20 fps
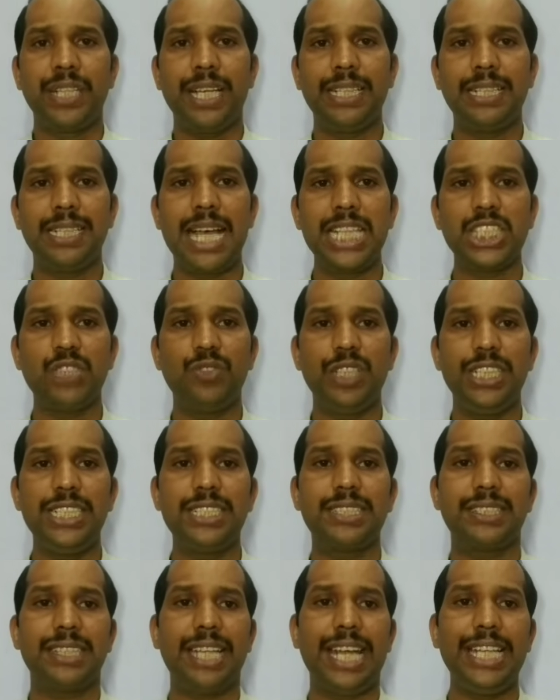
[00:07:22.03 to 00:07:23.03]
And the last one
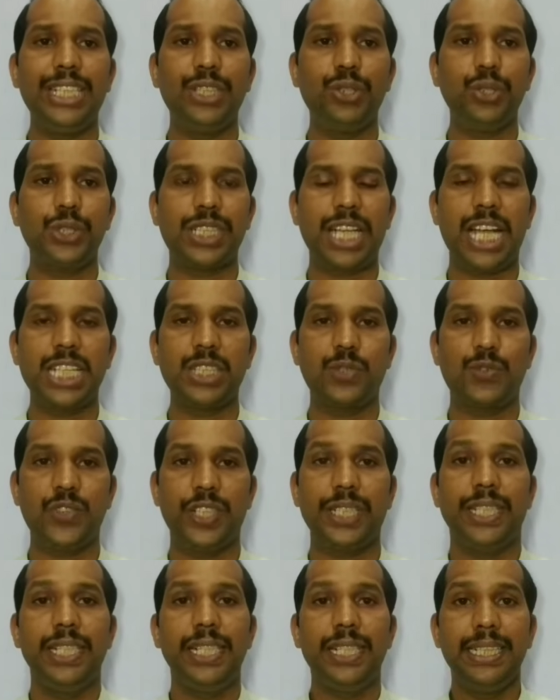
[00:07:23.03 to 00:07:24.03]
is right to
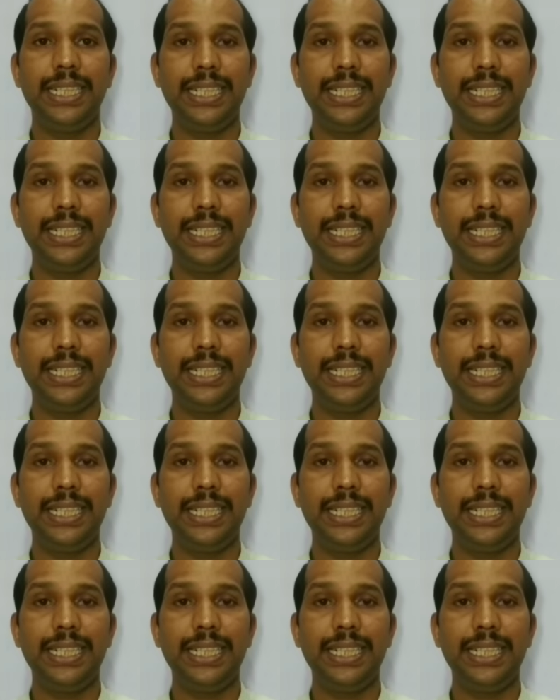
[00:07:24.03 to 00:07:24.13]
transfer.